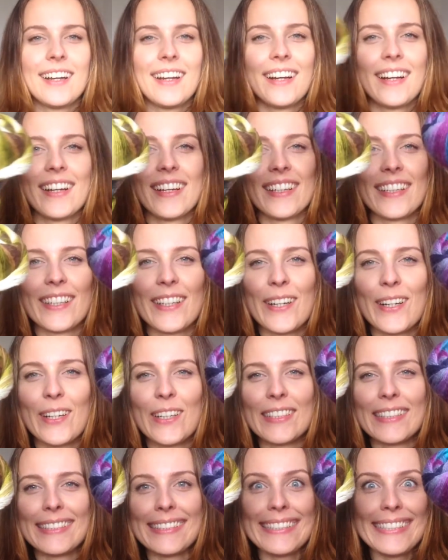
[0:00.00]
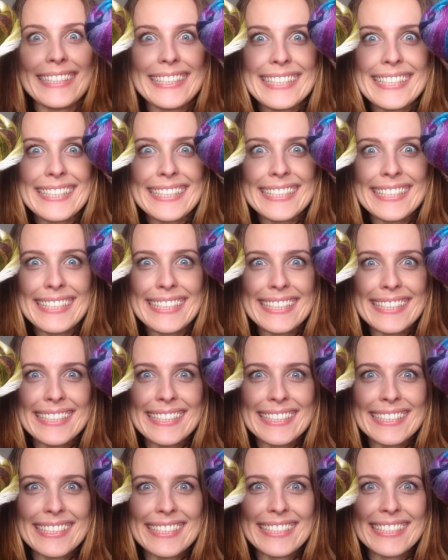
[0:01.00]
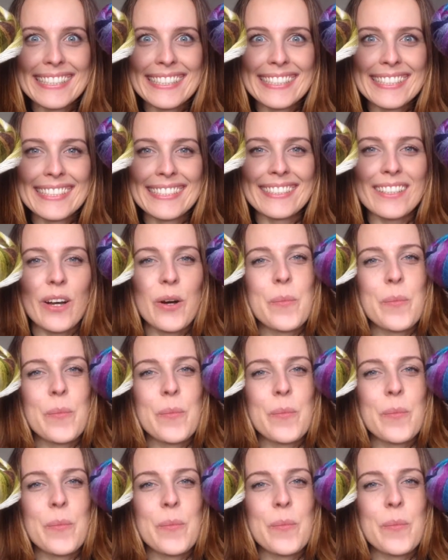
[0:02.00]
I got these.